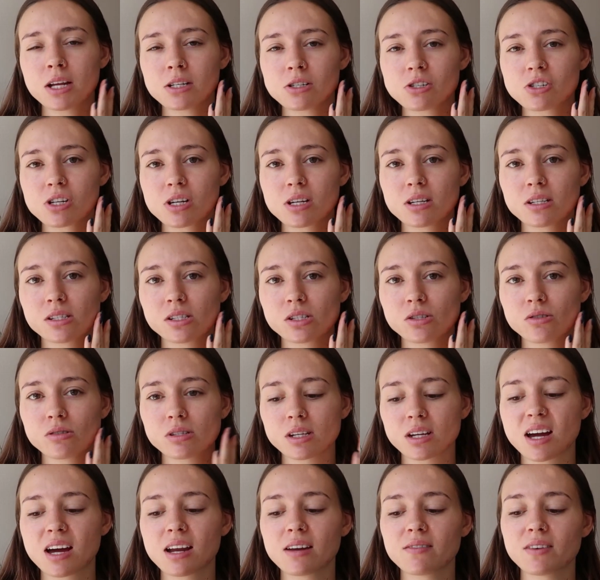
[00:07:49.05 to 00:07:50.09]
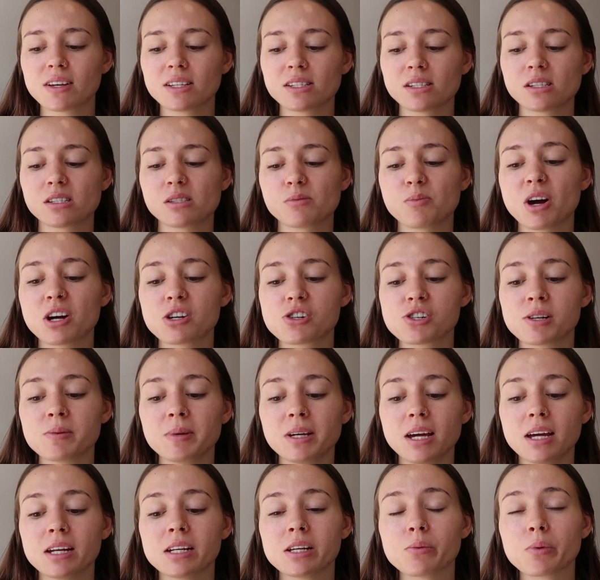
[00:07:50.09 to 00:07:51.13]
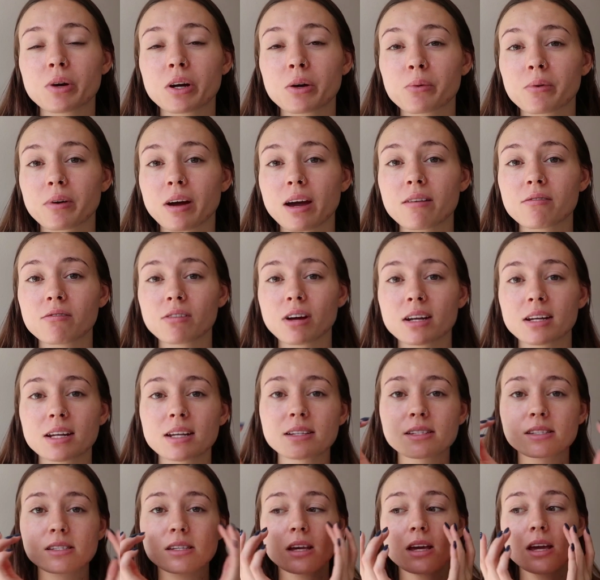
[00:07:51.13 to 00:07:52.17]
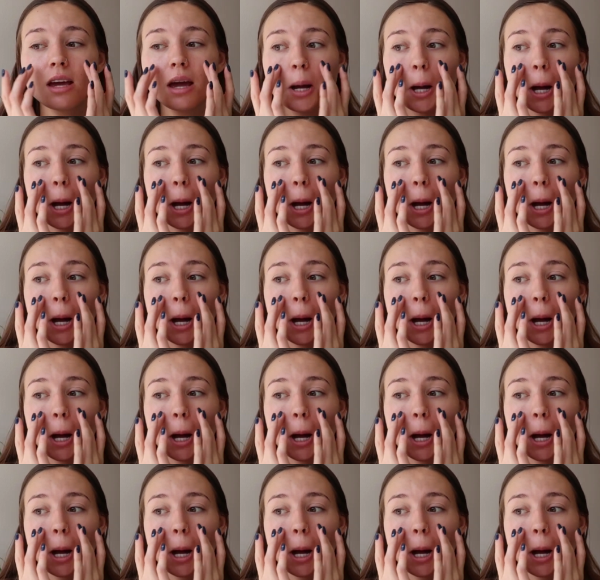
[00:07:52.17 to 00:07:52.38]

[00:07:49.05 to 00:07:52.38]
and just use it kind of as a spot treatment anywhere where I have redness.